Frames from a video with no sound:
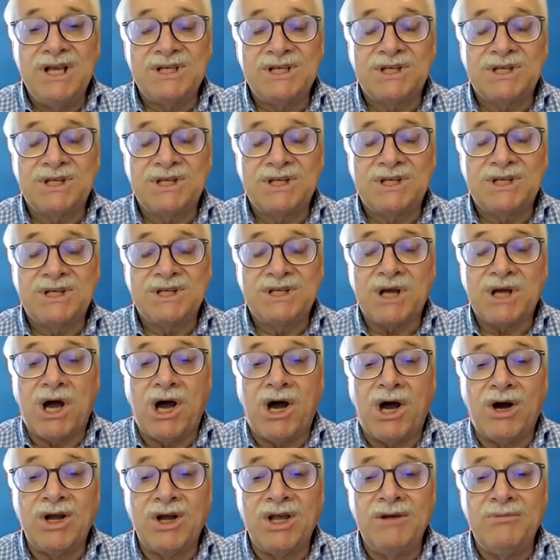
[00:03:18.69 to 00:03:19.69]
you know his
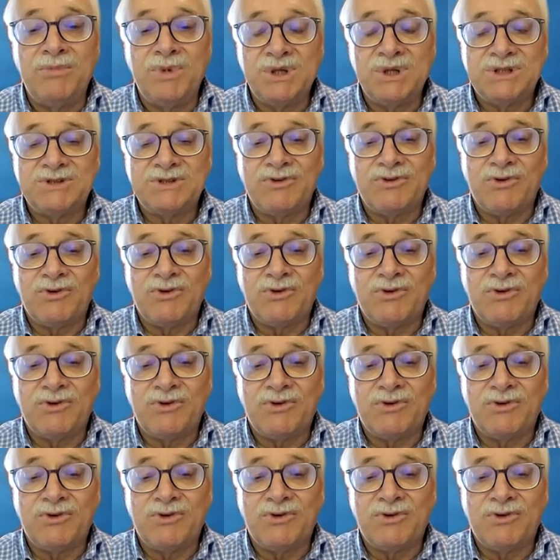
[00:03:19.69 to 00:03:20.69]
arguments for not
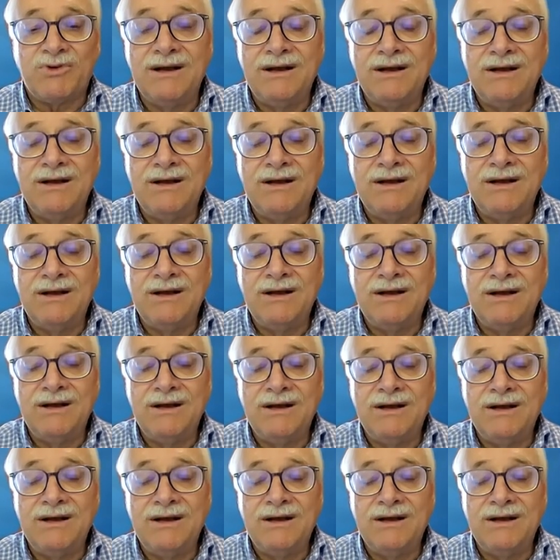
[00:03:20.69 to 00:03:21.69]
making the
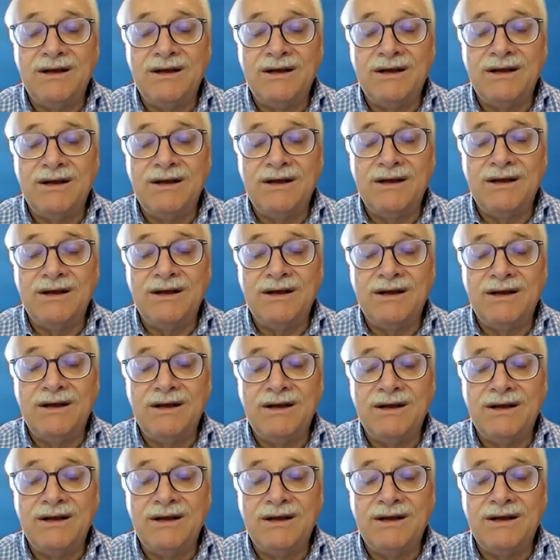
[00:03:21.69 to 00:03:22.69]
the report
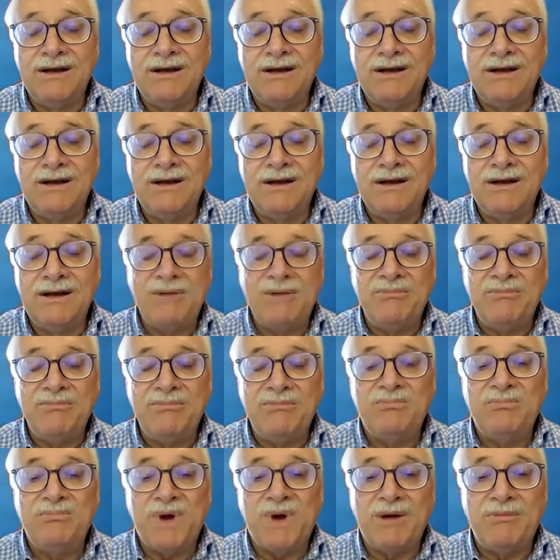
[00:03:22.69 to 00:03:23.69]

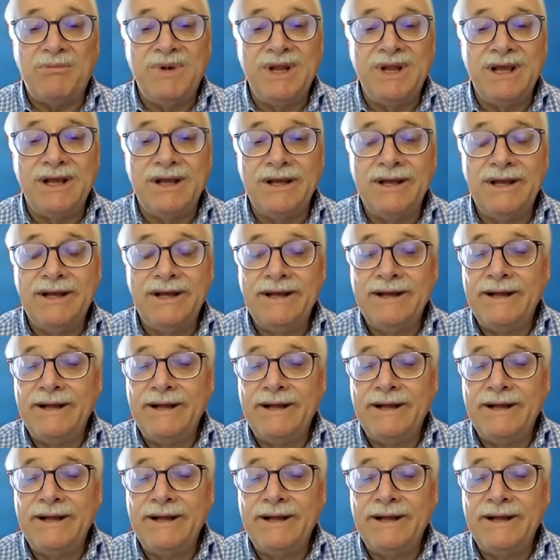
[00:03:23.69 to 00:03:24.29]
available and public